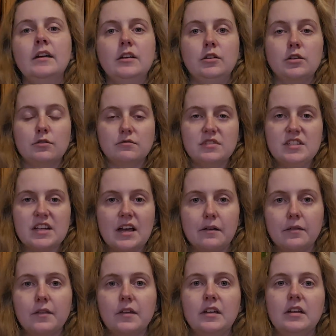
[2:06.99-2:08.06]
you know,
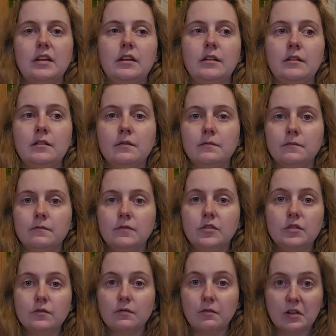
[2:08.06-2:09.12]
death in
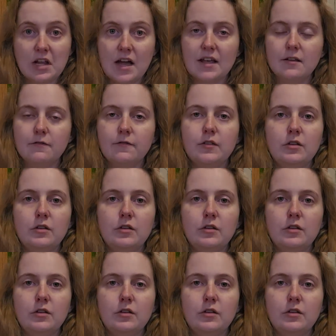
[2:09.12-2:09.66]
life.